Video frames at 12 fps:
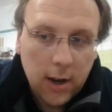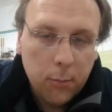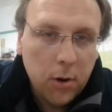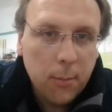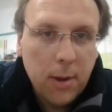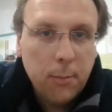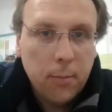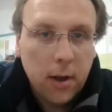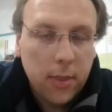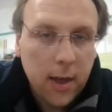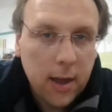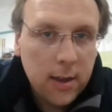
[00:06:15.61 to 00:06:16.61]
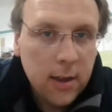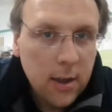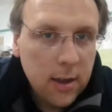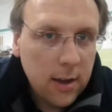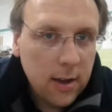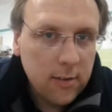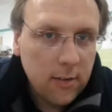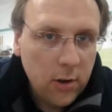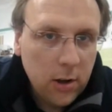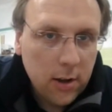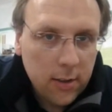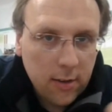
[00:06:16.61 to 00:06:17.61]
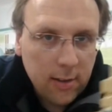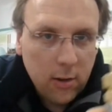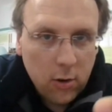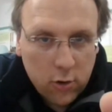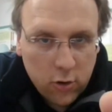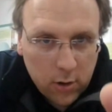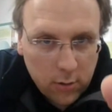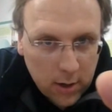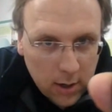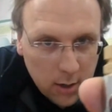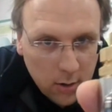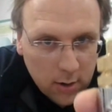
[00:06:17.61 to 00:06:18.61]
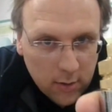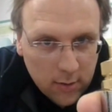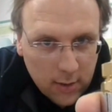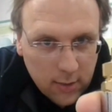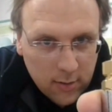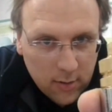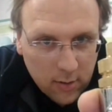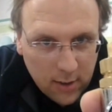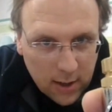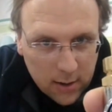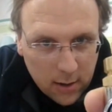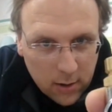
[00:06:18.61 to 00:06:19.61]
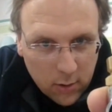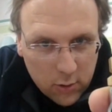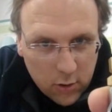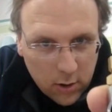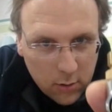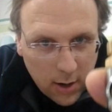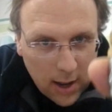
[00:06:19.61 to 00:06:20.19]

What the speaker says: And what I mean by that is, if you look at this lock shield here, you can see this is a standard lock shield,